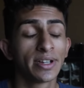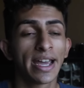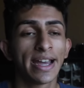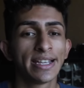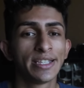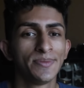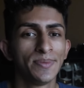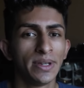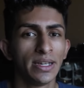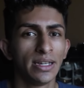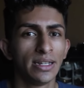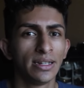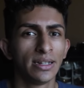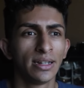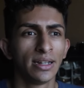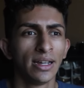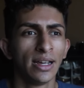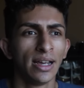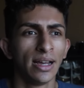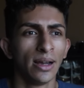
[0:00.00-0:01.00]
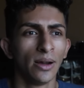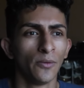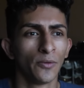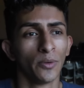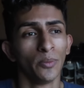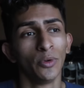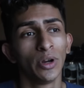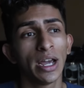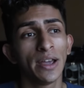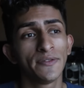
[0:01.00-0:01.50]
has been,
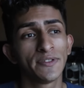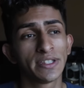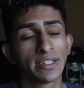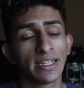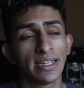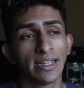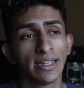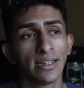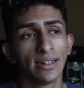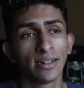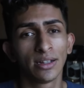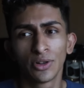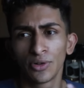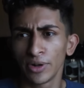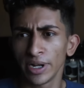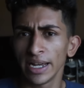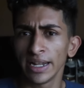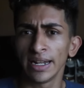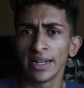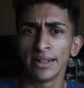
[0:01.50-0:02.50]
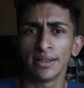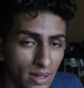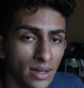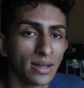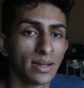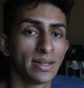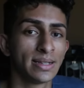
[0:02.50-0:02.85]
from what I've seen, creating.